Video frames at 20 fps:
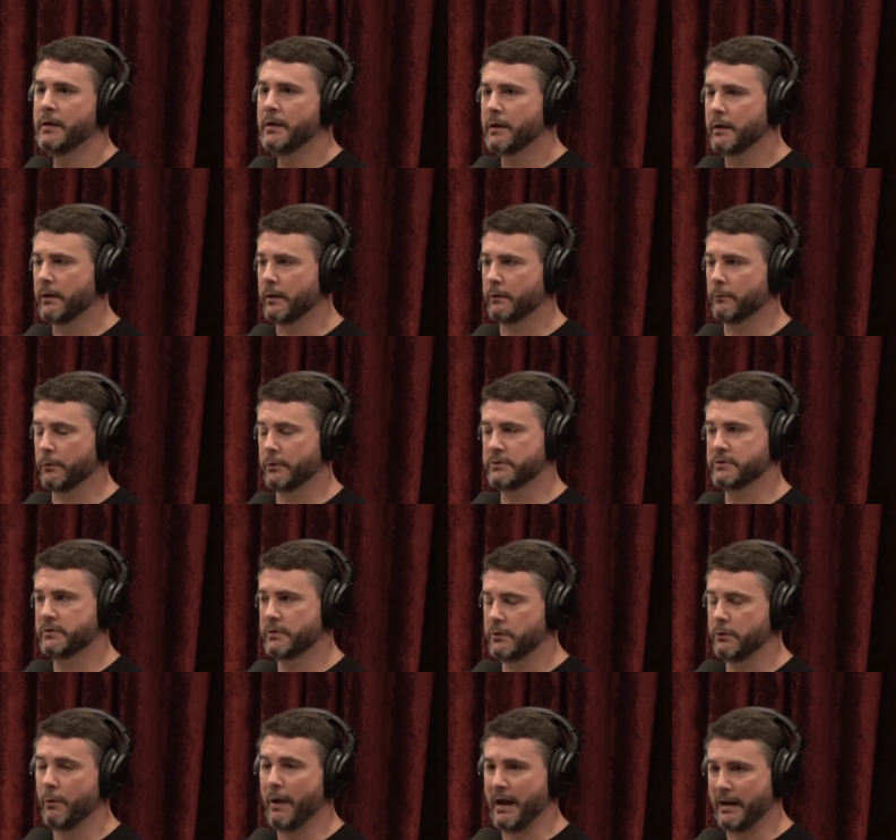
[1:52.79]
In other words, to
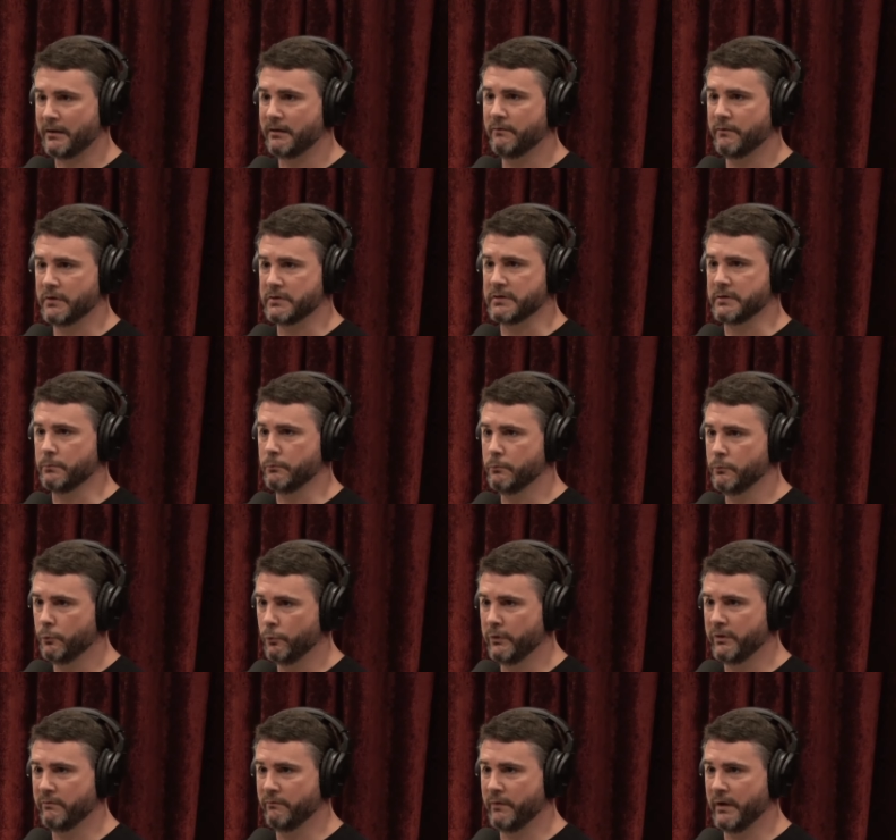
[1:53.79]
do activism
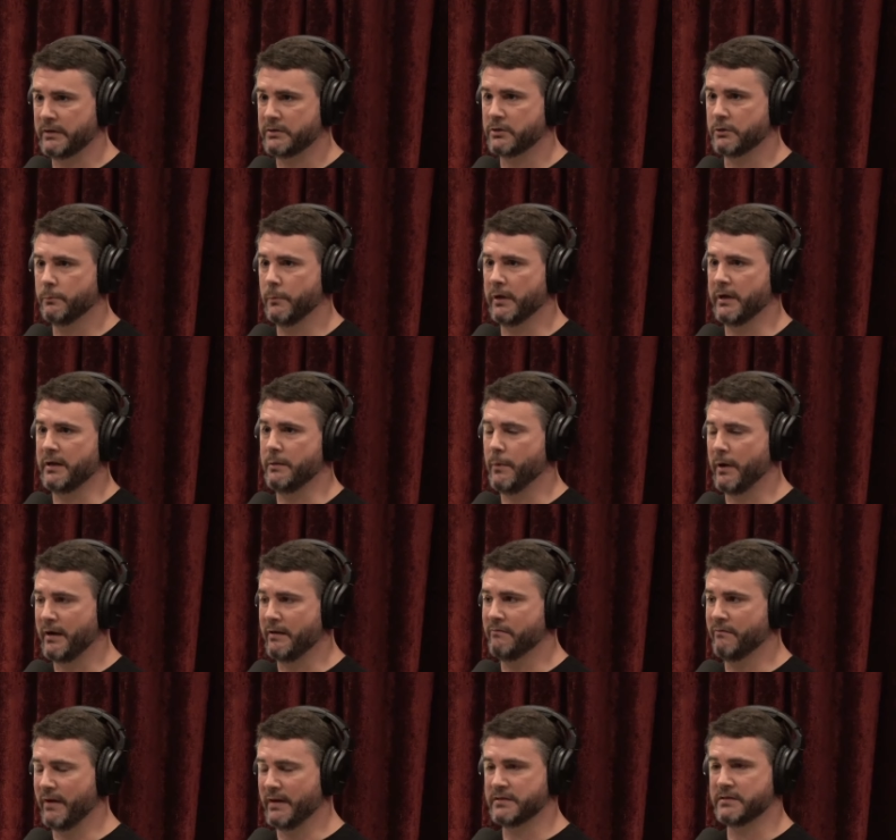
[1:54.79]
with investor money by
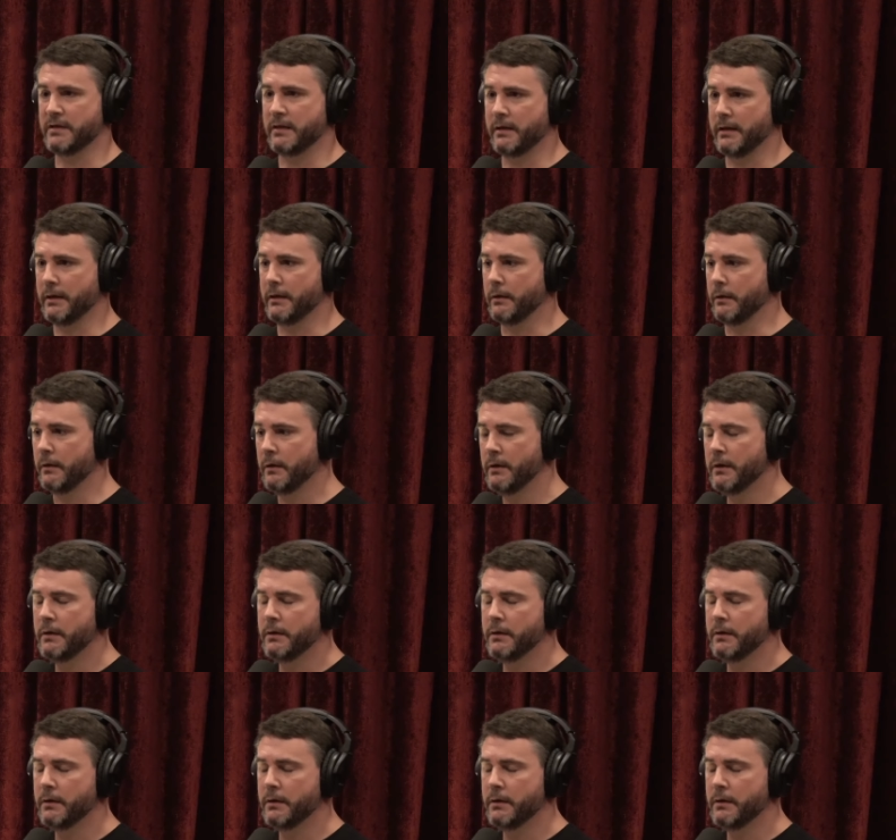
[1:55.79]
investing in,